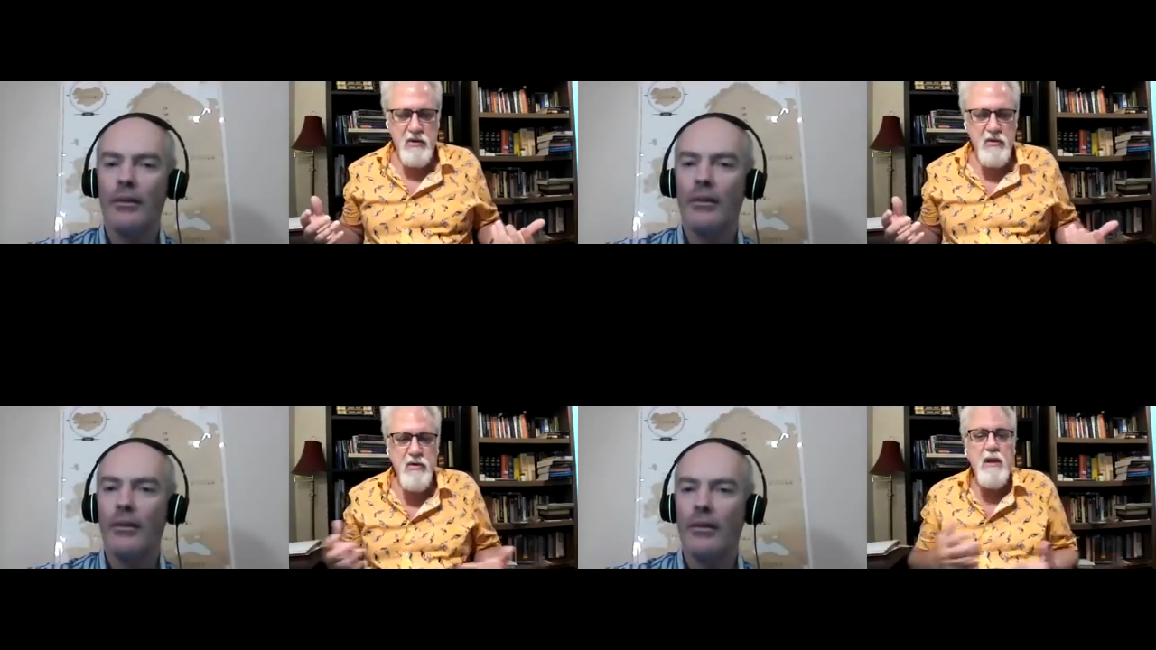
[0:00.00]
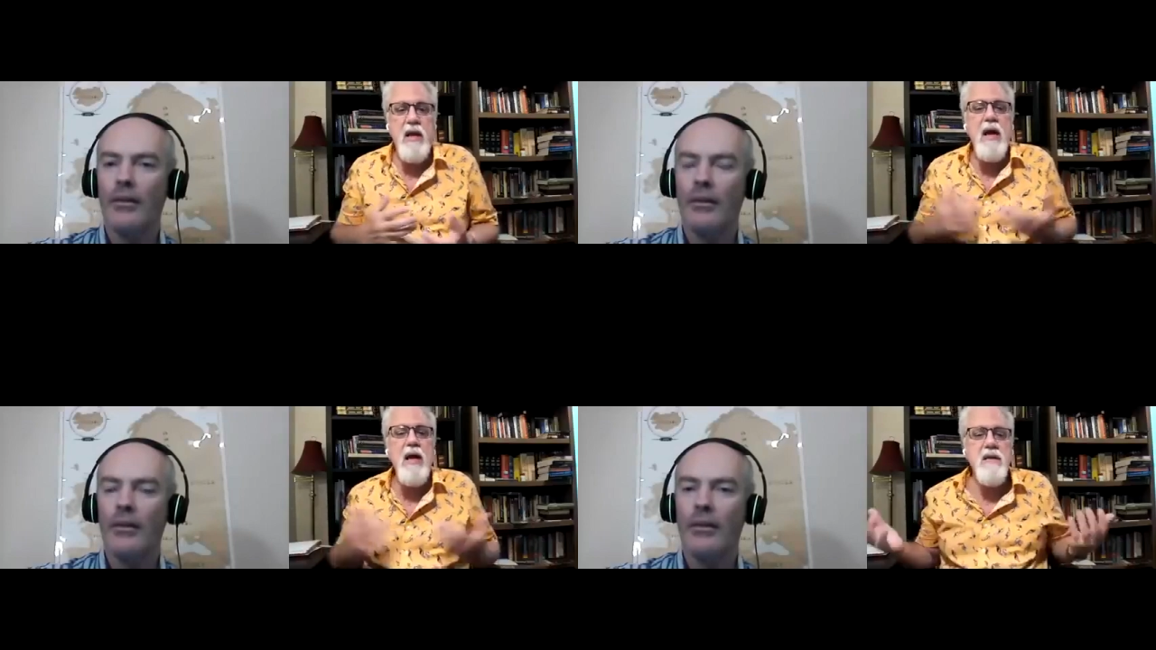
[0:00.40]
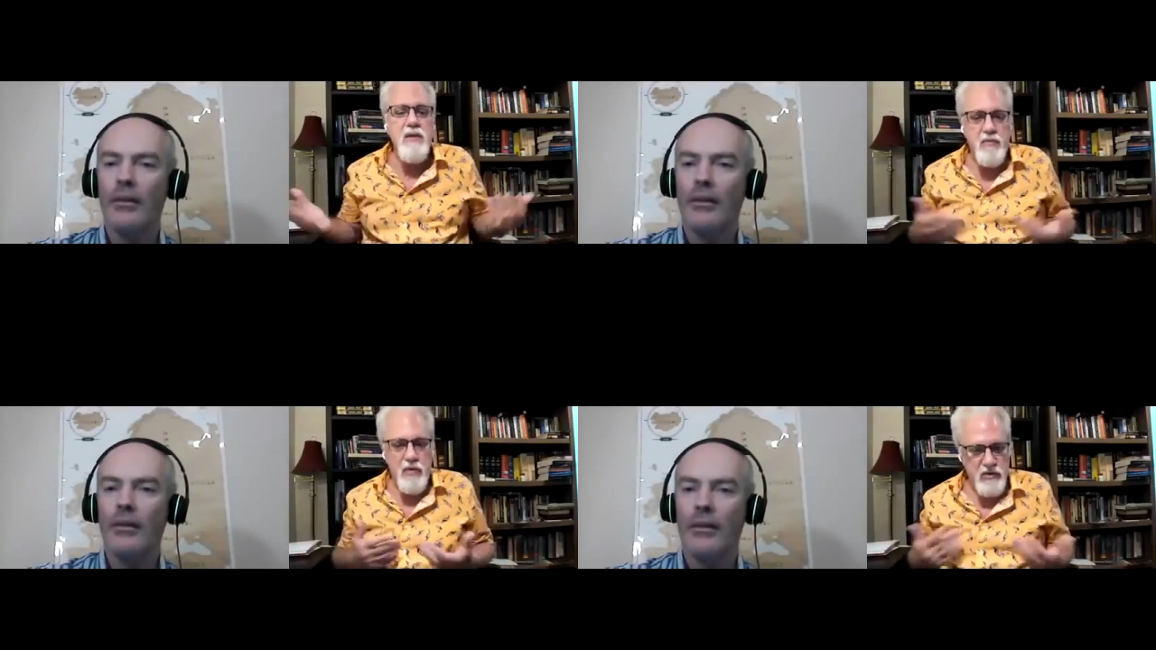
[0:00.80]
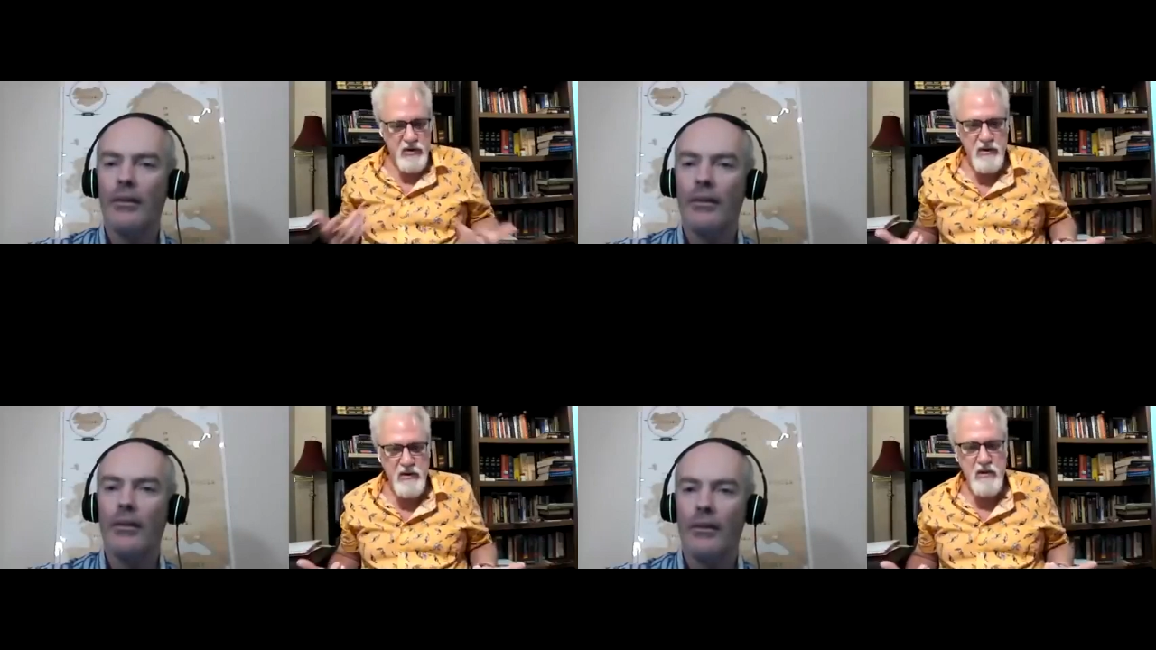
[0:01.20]
Speaker 1: who did hated the
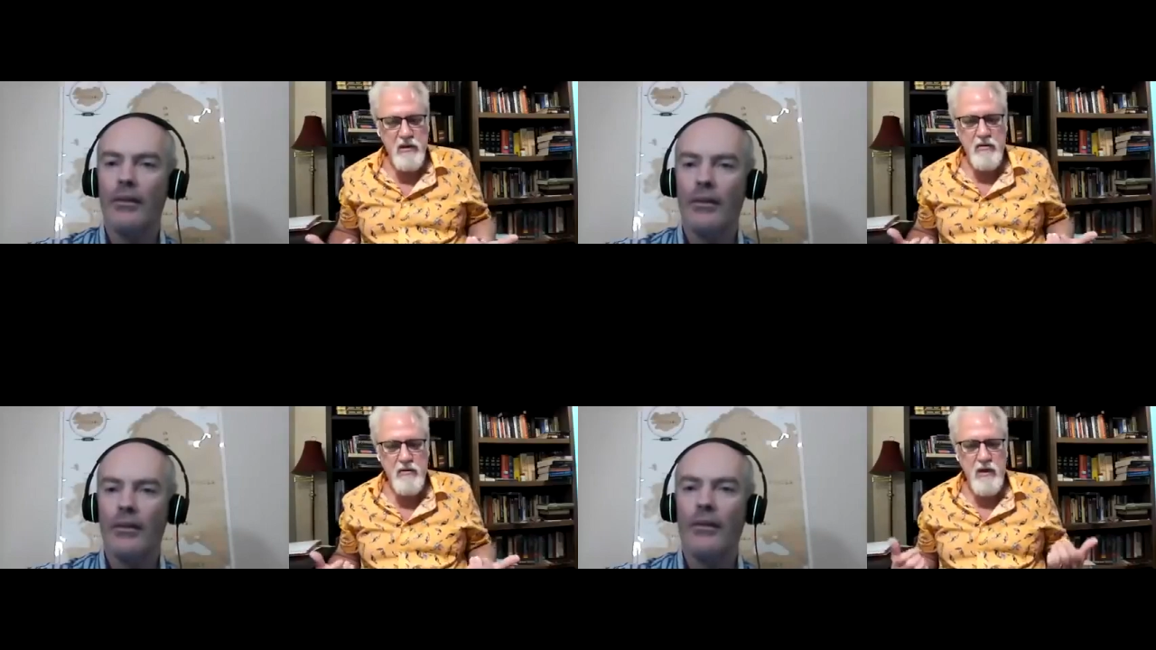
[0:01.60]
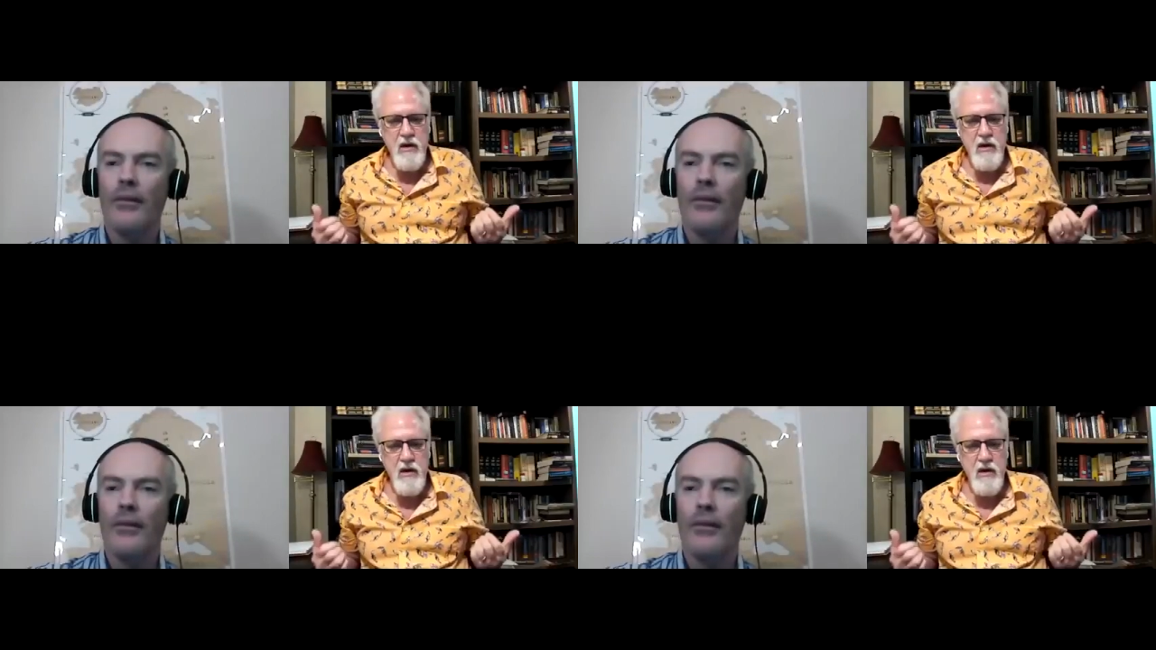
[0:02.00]
Persians, uh,